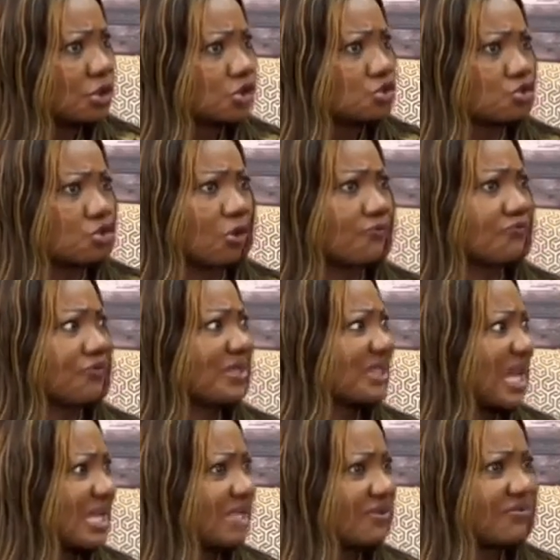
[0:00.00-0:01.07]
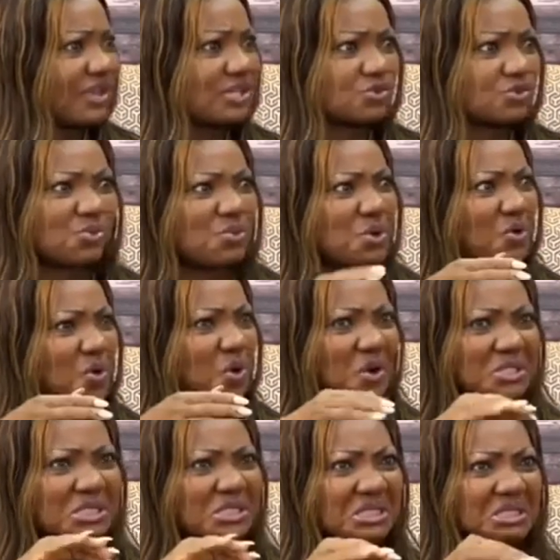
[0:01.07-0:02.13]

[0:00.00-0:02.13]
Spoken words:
So fifth anniversary, we got...